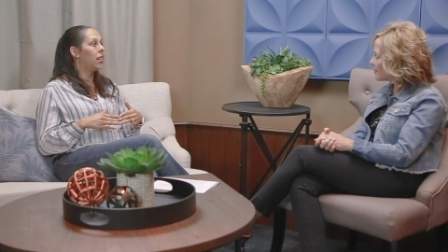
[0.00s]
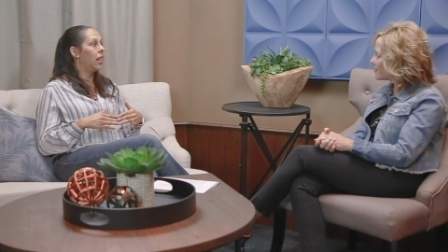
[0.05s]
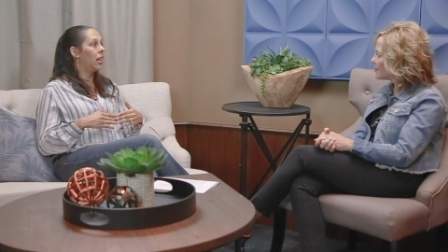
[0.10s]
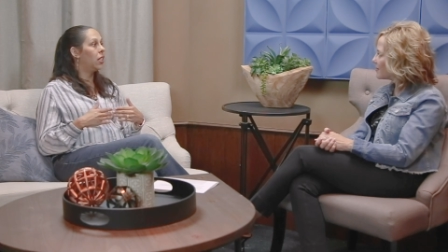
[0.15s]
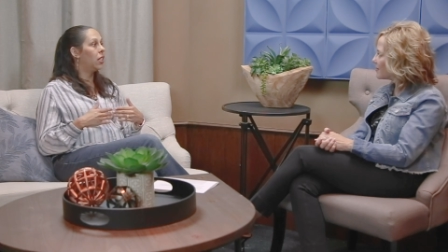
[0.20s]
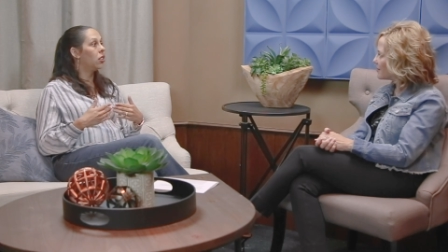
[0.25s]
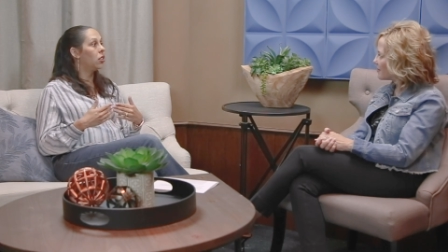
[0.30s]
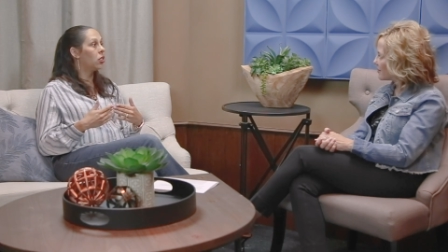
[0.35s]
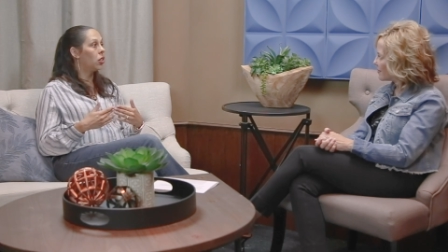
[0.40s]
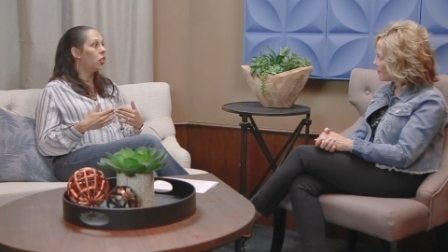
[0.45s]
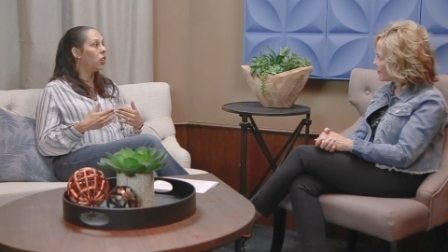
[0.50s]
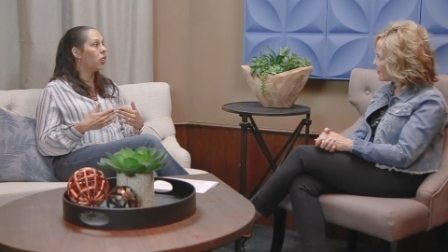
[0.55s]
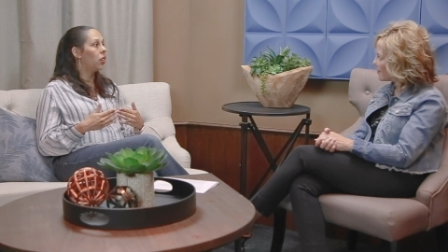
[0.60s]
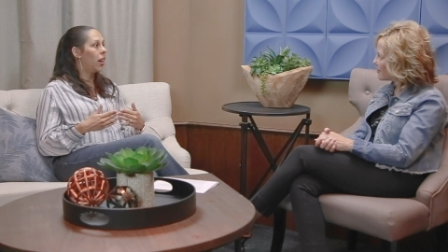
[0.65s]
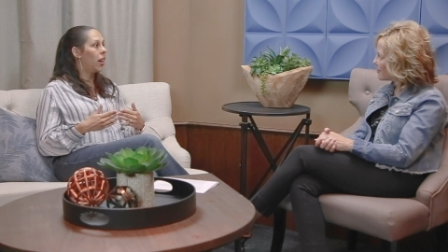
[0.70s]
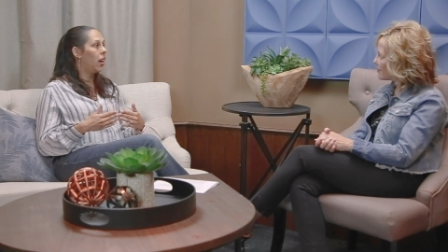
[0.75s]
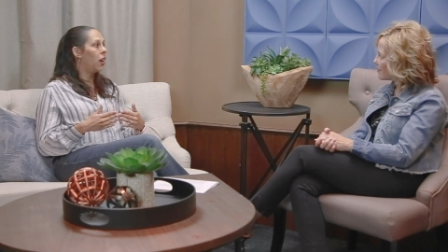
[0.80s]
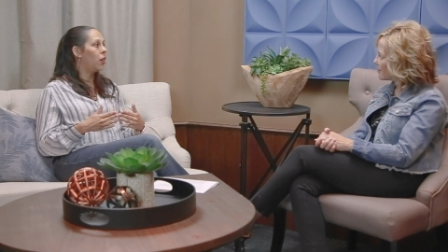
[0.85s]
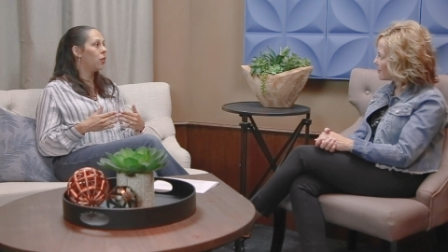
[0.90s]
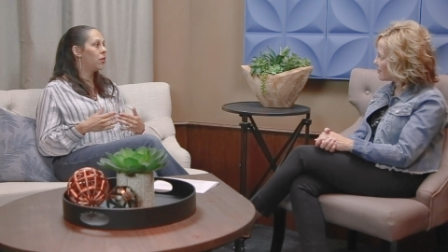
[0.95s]
they can learn
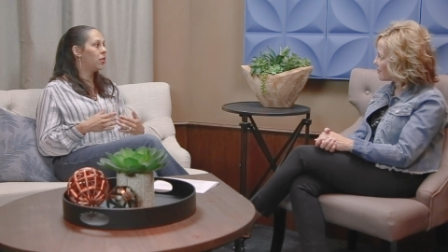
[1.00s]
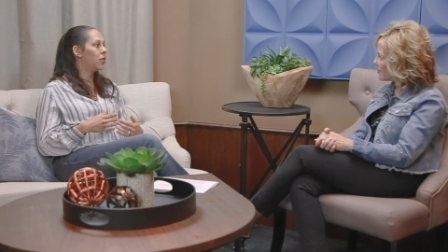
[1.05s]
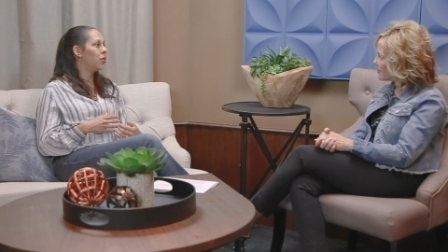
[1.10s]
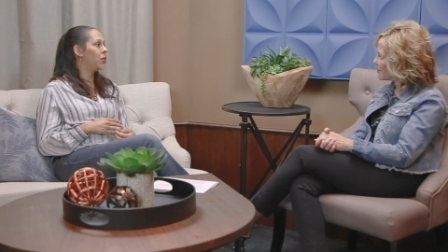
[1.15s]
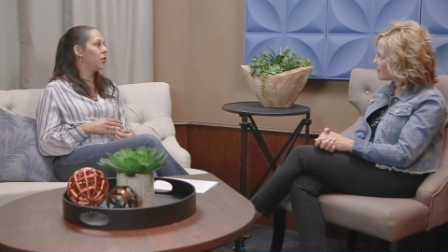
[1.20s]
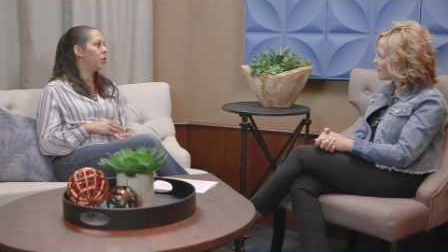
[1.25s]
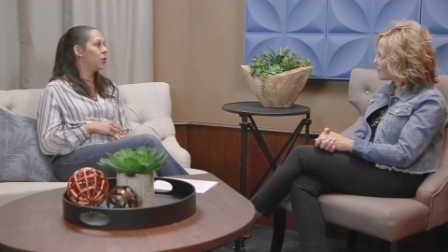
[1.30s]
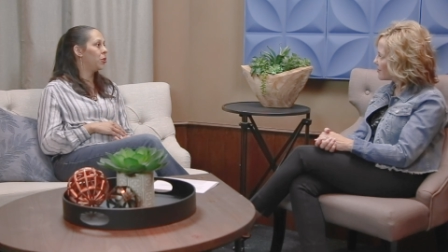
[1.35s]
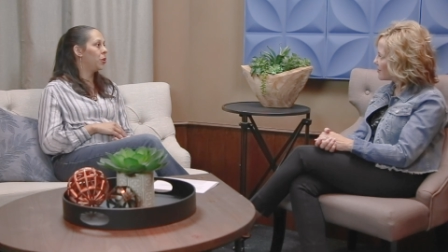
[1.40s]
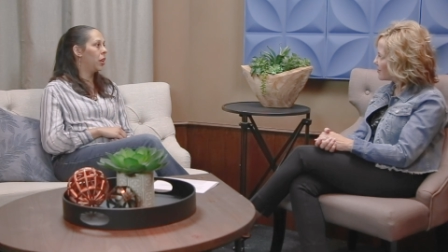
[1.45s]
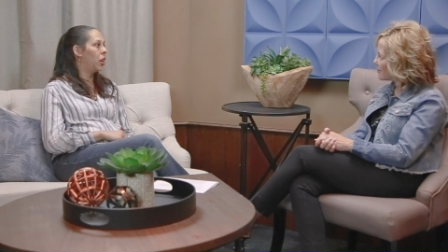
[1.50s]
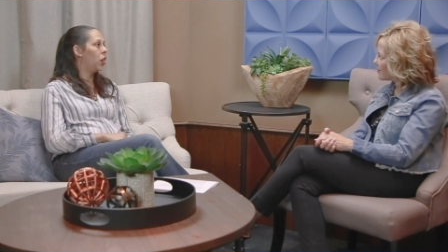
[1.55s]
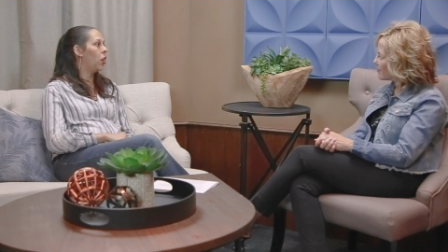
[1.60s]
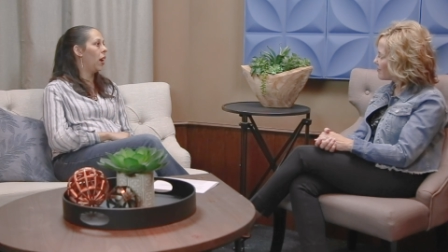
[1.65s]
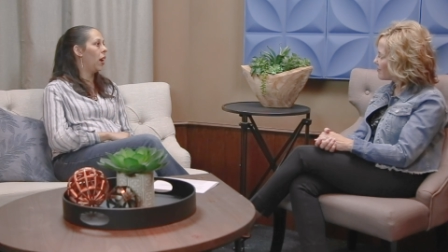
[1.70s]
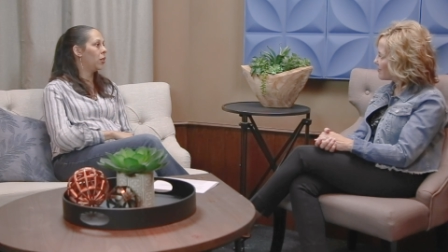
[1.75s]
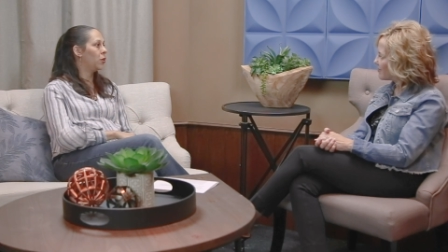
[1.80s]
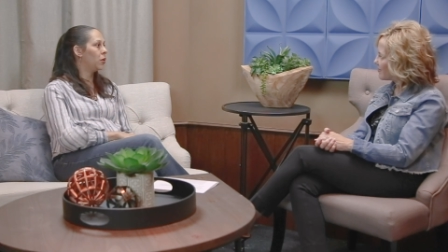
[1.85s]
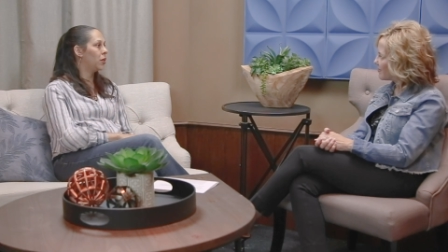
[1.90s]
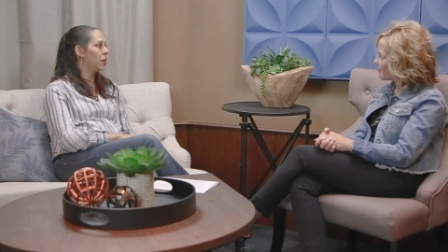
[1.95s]
how to
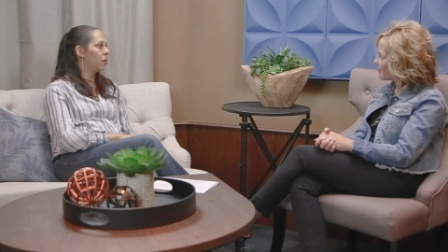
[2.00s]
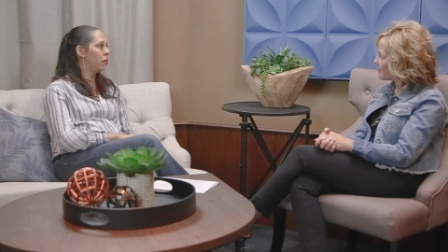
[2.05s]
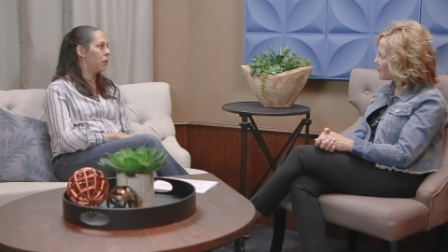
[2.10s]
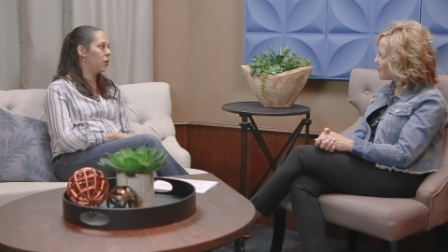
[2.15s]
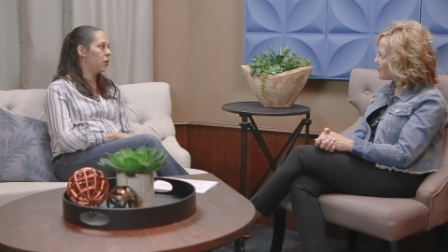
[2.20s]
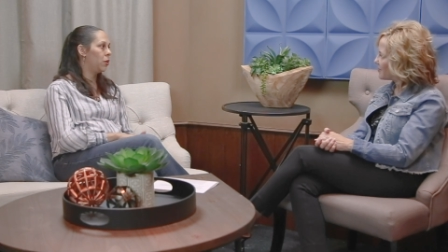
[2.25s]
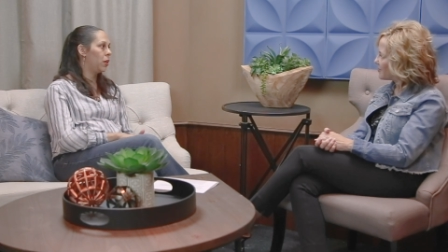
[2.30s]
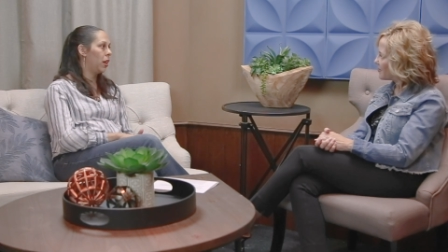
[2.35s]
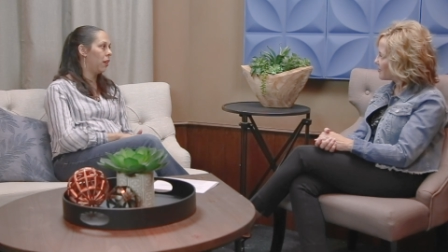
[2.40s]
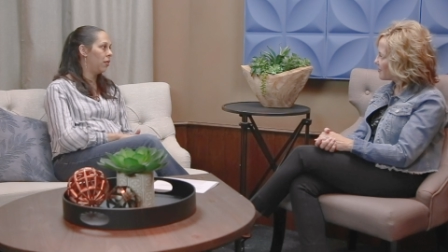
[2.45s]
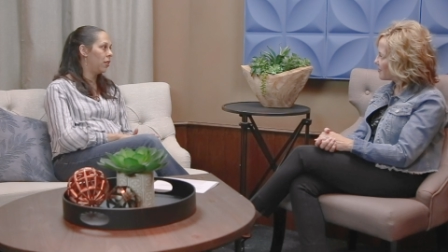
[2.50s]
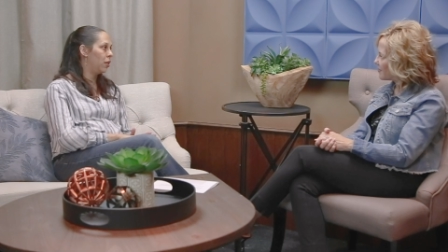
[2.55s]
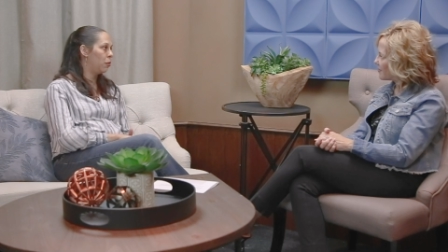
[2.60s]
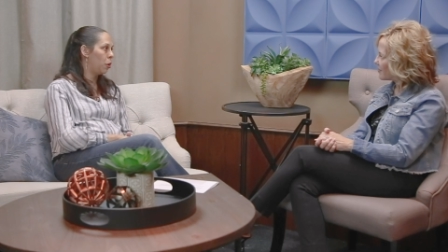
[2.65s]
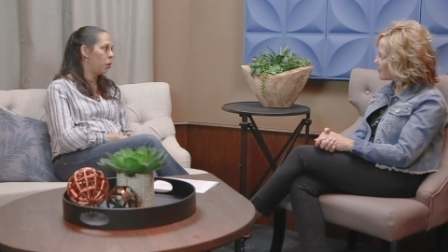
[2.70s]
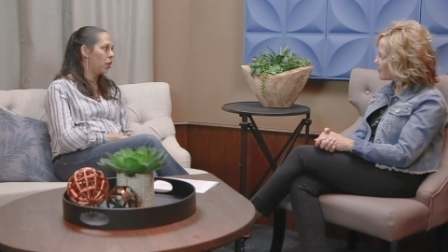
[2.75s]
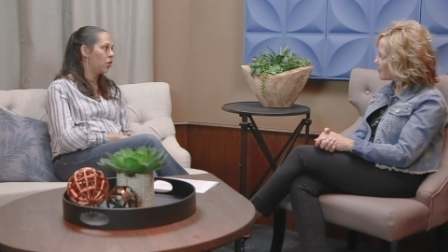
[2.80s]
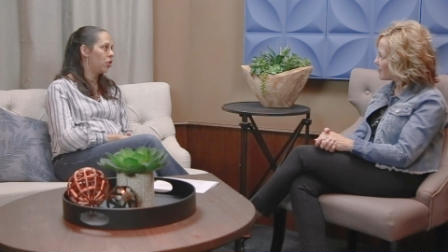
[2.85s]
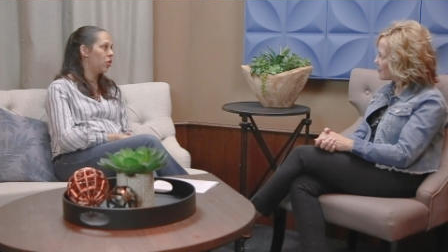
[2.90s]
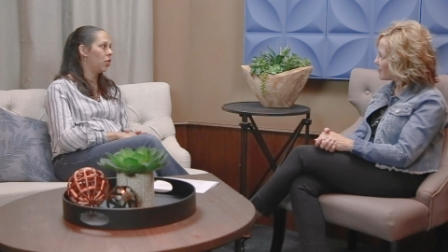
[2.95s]
interact with somebody who's having
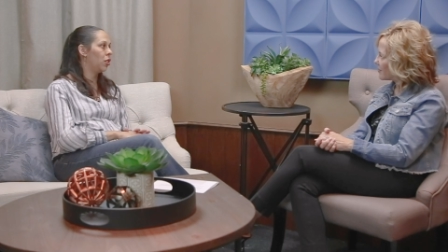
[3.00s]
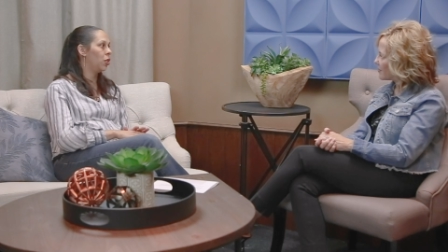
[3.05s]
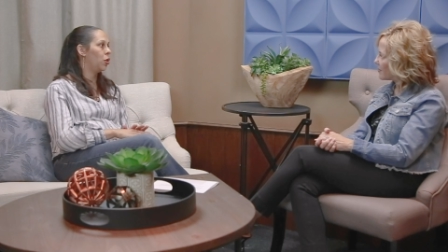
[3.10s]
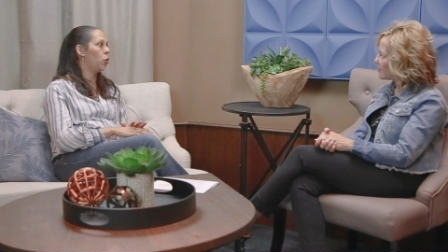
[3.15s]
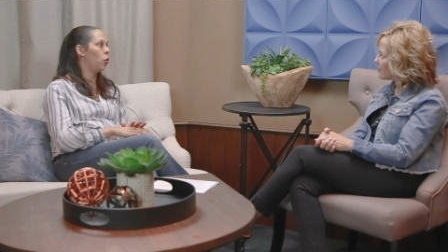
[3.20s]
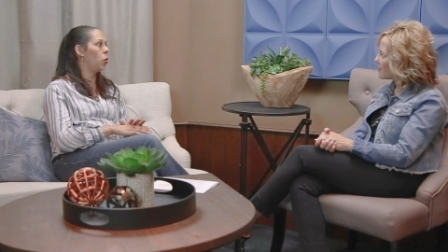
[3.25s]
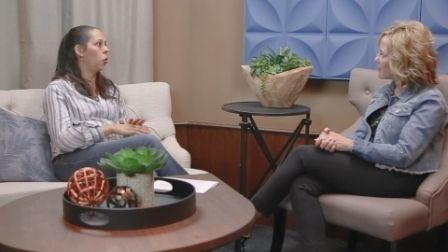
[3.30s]
depression